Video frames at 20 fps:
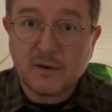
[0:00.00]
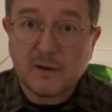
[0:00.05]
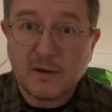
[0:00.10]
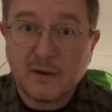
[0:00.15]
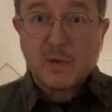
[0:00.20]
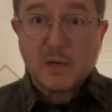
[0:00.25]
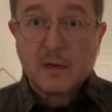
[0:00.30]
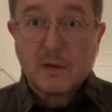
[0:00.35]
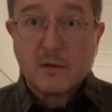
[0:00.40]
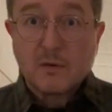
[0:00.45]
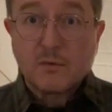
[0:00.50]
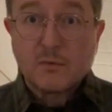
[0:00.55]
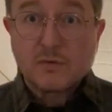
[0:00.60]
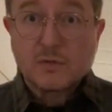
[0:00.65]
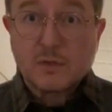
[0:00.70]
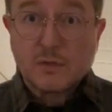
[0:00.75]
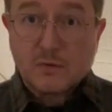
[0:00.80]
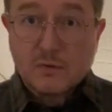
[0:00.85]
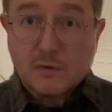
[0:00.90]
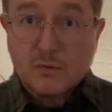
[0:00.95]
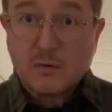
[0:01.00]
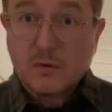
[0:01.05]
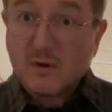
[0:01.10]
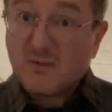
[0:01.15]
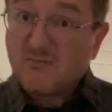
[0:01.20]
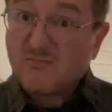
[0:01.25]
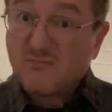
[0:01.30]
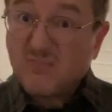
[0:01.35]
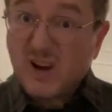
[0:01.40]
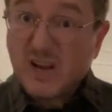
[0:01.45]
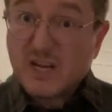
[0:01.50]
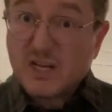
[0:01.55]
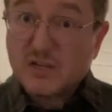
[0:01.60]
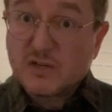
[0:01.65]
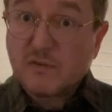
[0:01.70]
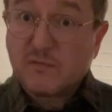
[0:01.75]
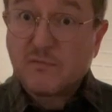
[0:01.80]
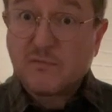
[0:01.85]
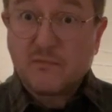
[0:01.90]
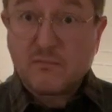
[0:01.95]
I can also do a range
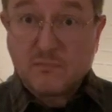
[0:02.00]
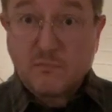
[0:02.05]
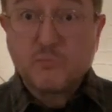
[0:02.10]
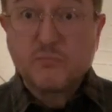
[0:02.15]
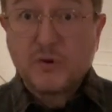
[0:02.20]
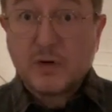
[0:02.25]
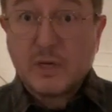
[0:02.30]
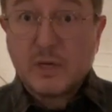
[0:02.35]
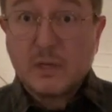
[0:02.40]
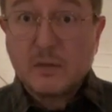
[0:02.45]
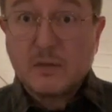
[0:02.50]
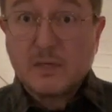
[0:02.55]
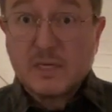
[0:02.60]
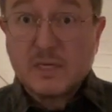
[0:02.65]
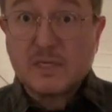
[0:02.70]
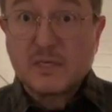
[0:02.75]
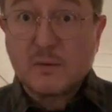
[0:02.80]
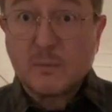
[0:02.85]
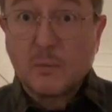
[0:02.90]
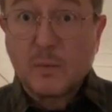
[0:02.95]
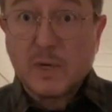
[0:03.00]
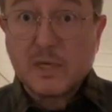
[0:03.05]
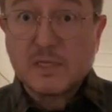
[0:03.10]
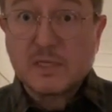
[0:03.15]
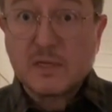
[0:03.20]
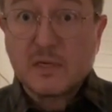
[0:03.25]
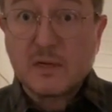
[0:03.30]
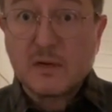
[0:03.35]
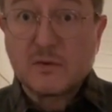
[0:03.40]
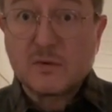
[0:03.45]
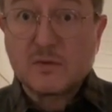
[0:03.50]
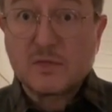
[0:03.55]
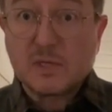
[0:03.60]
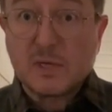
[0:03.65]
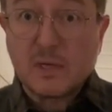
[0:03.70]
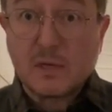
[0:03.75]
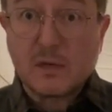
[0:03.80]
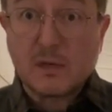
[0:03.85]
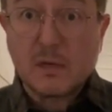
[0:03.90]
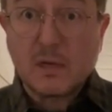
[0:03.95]
of pretty decent waistcoats
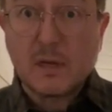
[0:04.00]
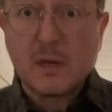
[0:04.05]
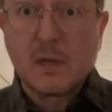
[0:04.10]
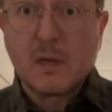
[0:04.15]
in